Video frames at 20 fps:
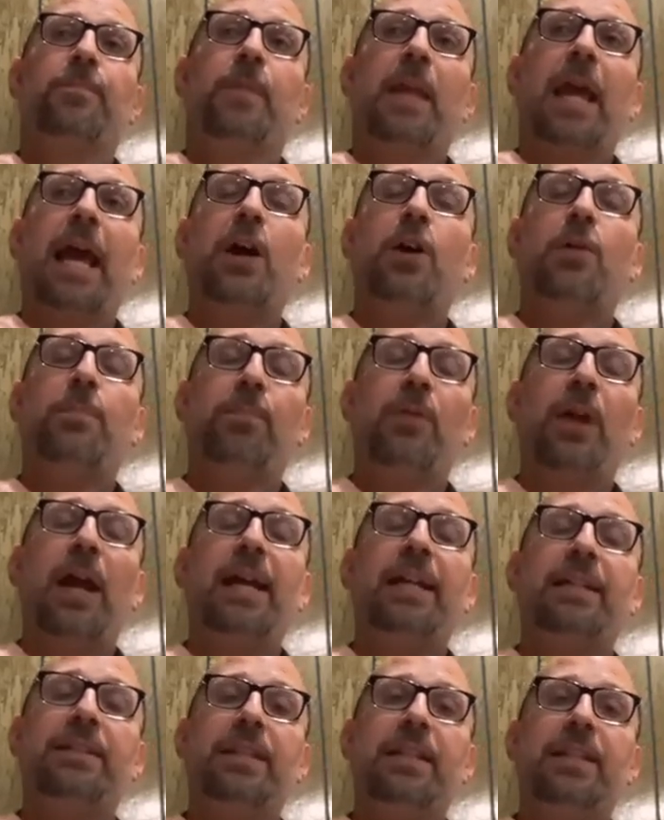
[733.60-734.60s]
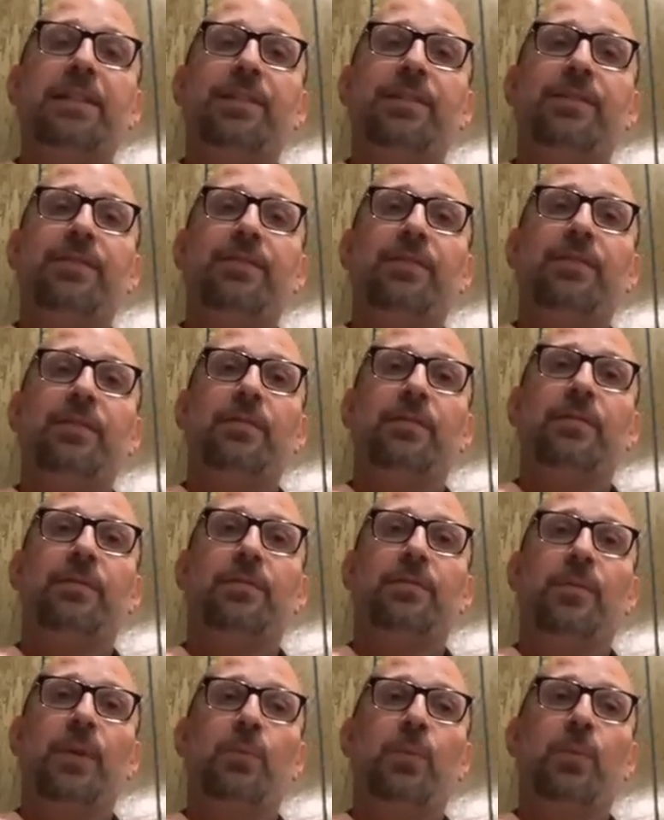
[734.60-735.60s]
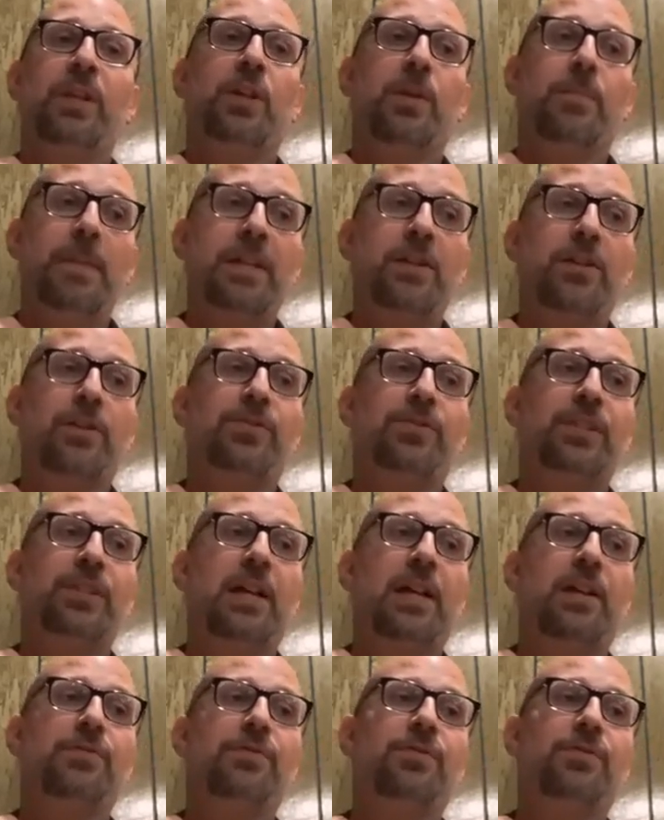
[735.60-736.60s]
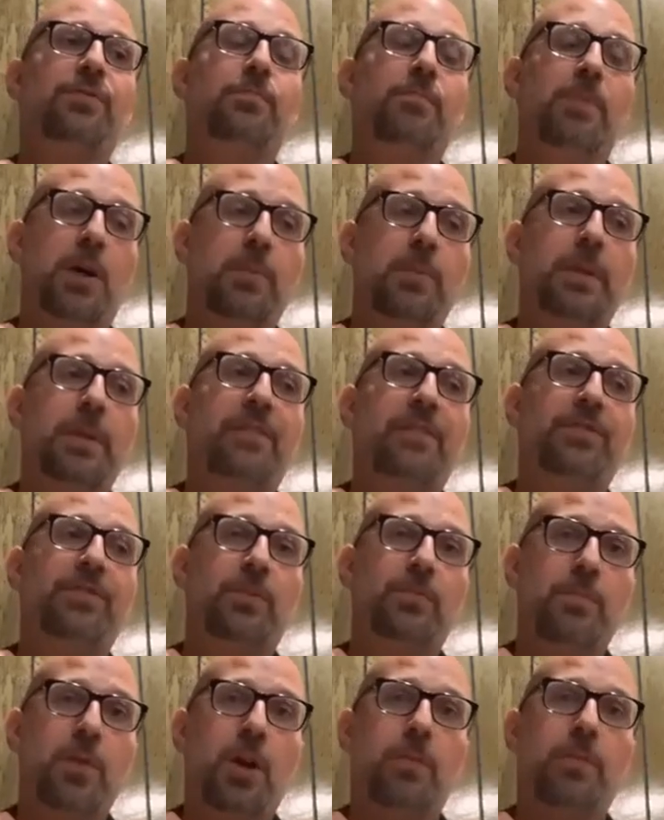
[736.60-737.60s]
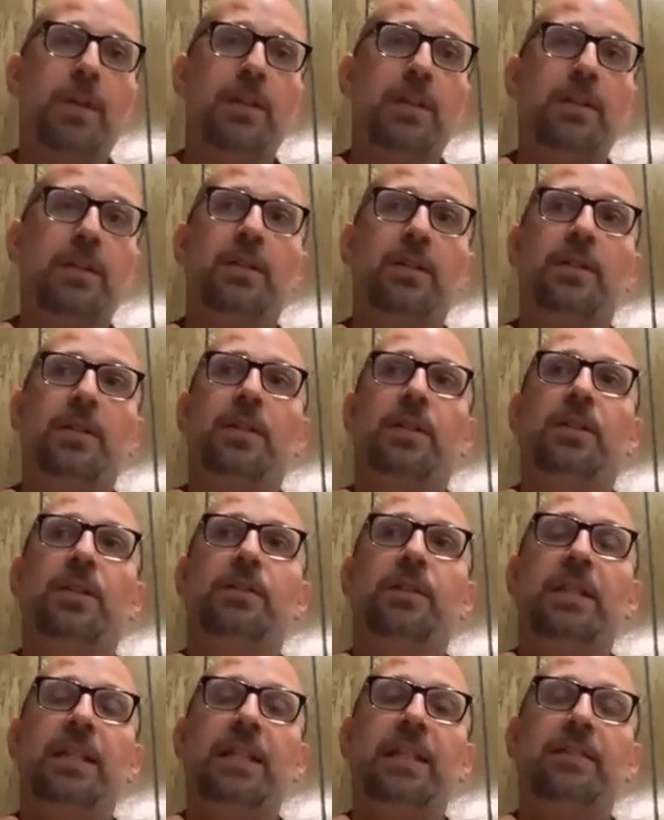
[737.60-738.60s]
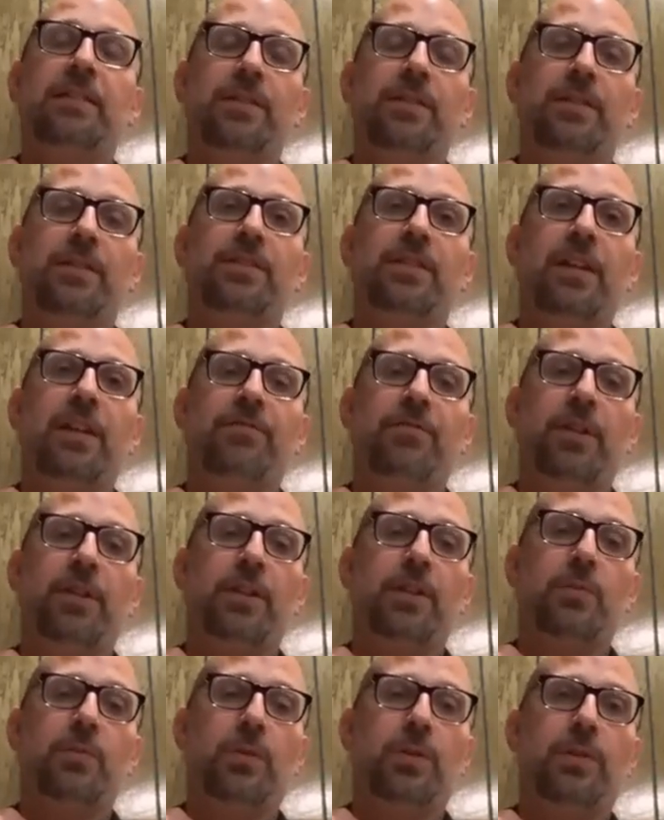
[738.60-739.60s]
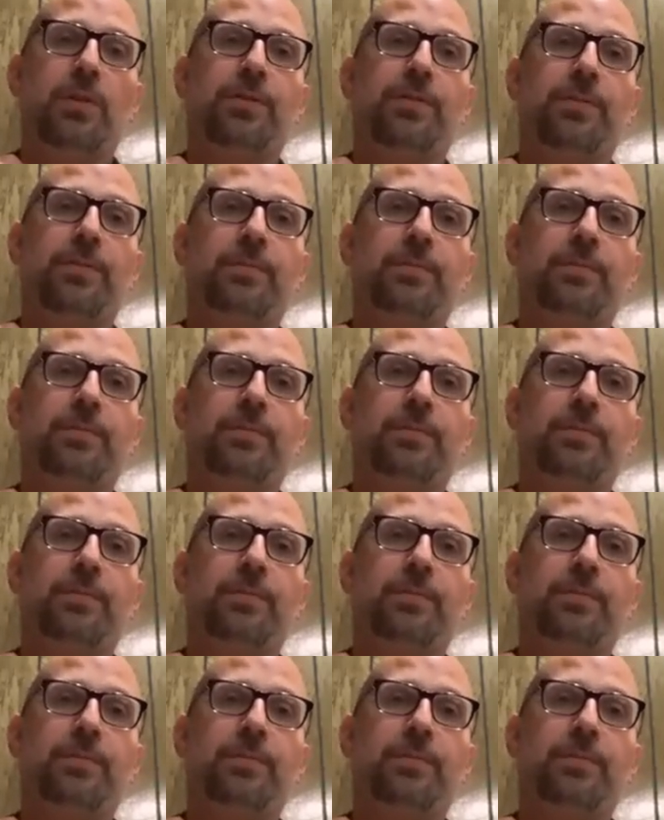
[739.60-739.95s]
our practice when we commit ourselves moment after moment to easing the suffering of the world.